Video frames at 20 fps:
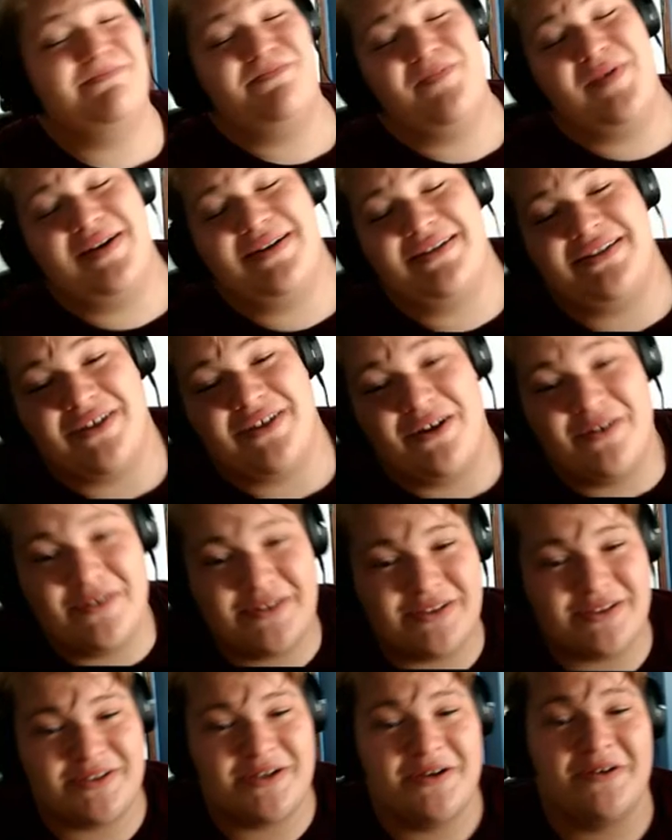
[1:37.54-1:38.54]
but it's
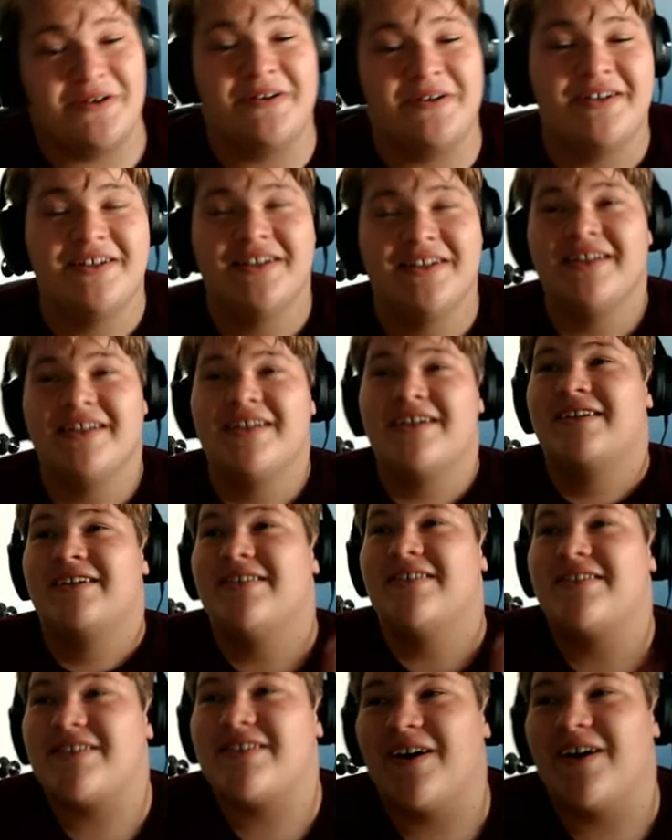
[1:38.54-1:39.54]
also,
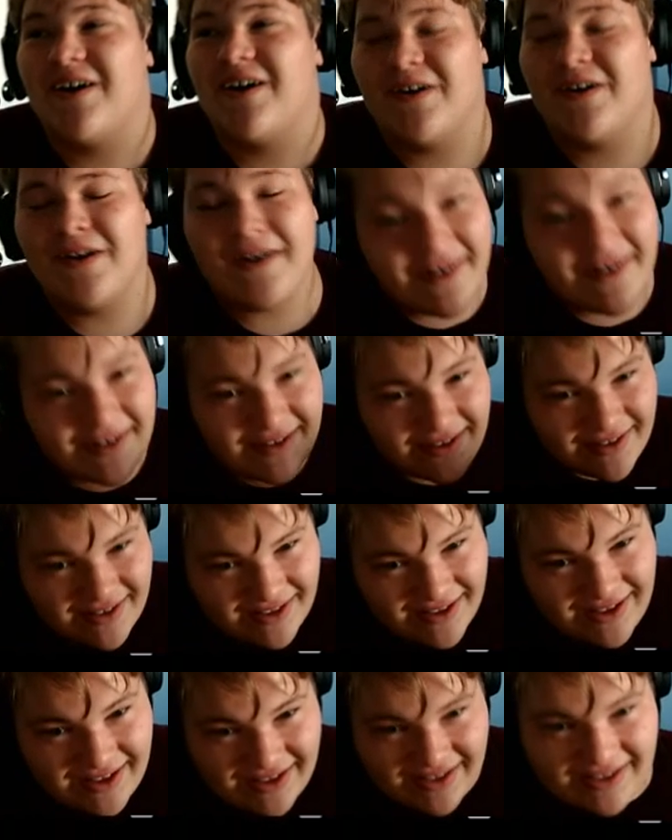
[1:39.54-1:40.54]
so,
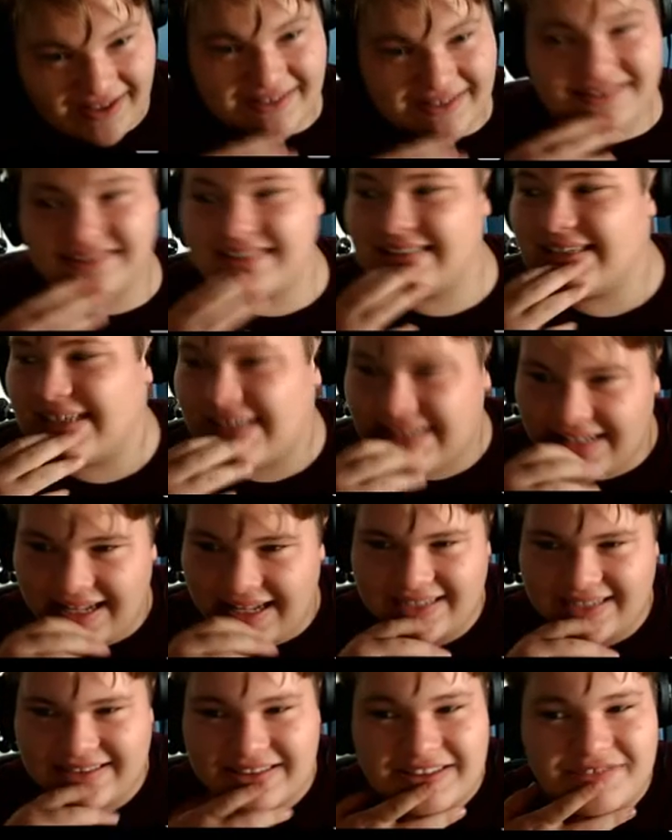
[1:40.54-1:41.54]
it's like a
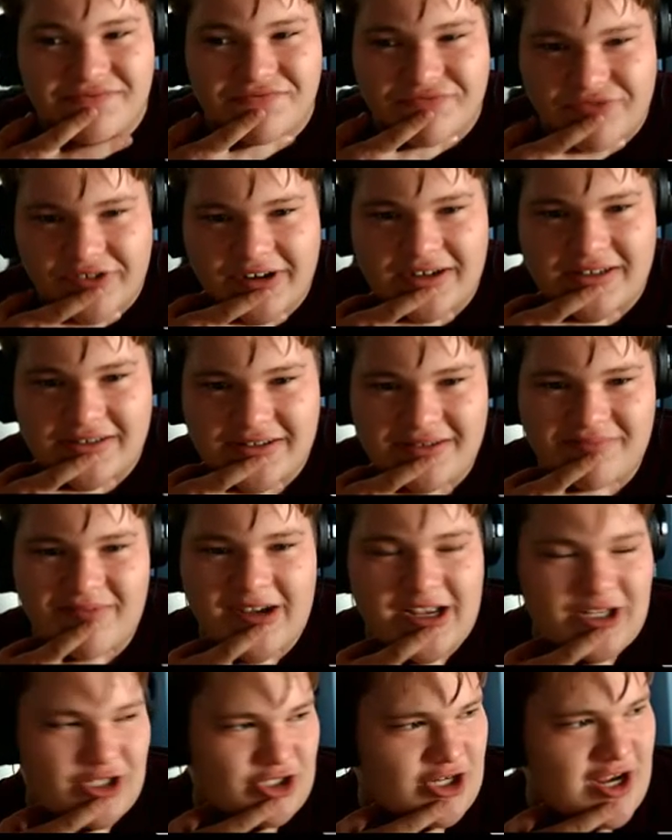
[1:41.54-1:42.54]
classic phrase on
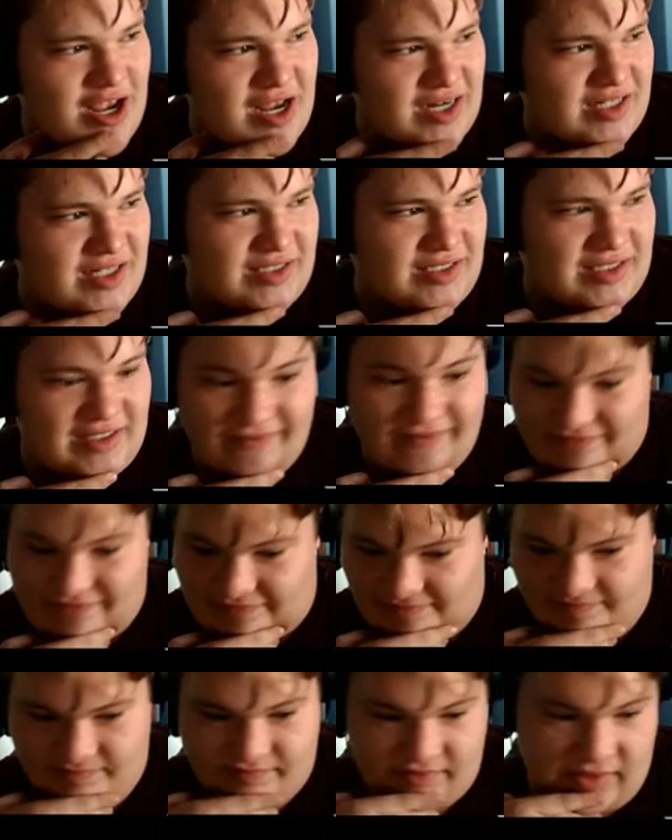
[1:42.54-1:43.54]
my channel, if
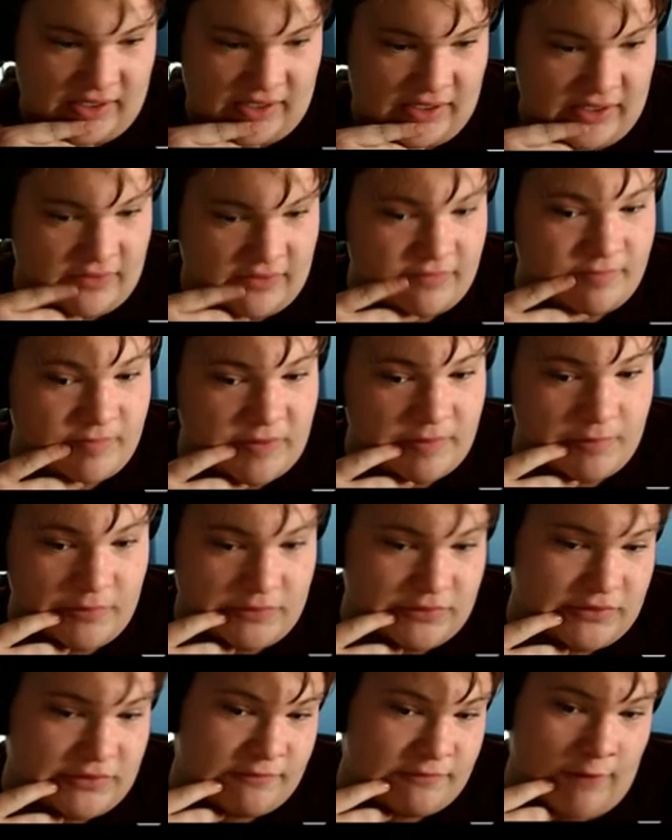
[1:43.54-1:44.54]
any
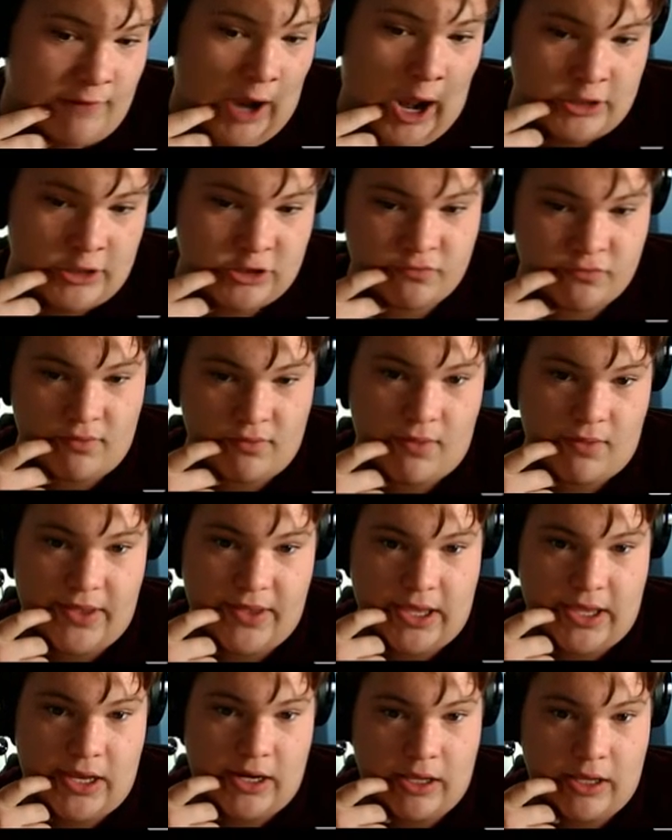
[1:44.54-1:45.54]
people watched from the
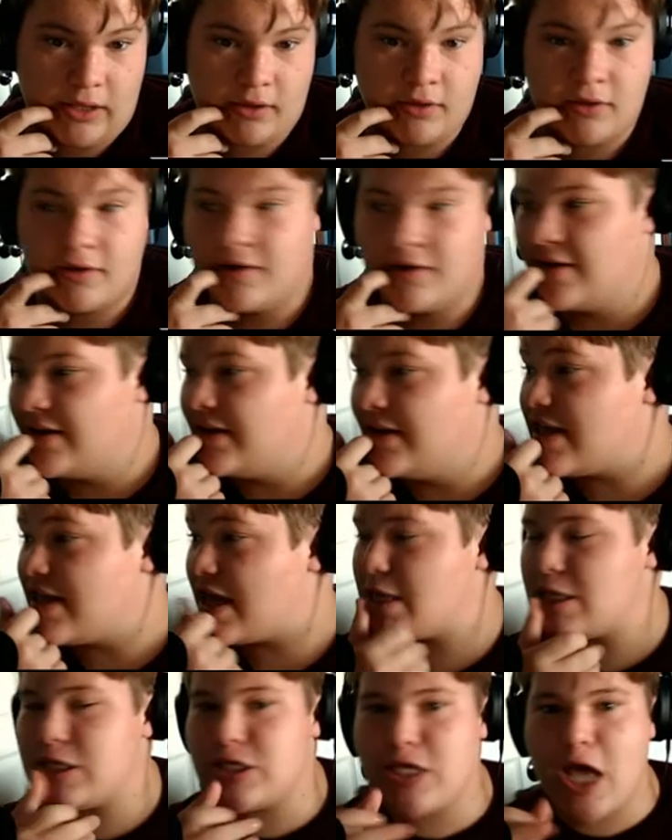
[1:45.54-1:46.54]
beginning.
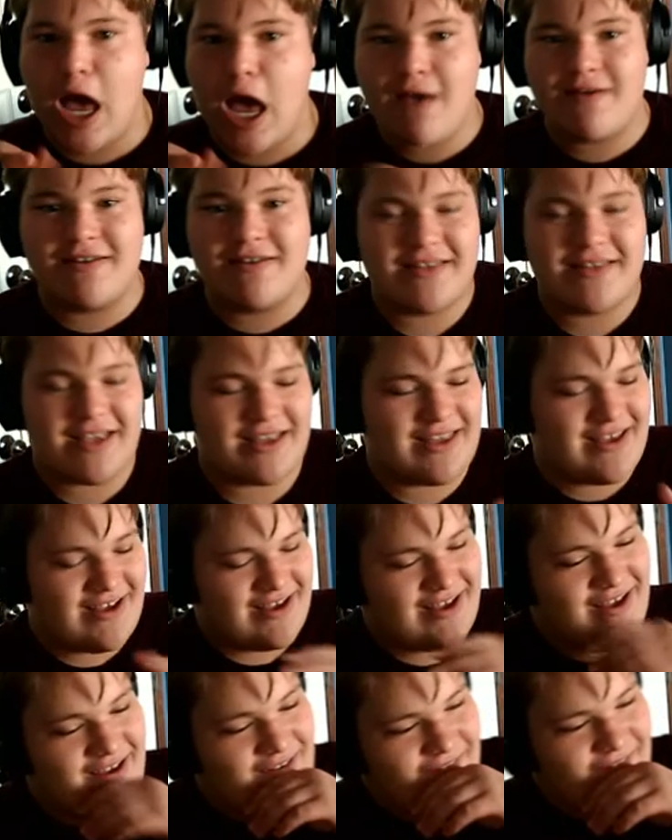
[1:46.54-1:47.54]
Like, you step, like, a,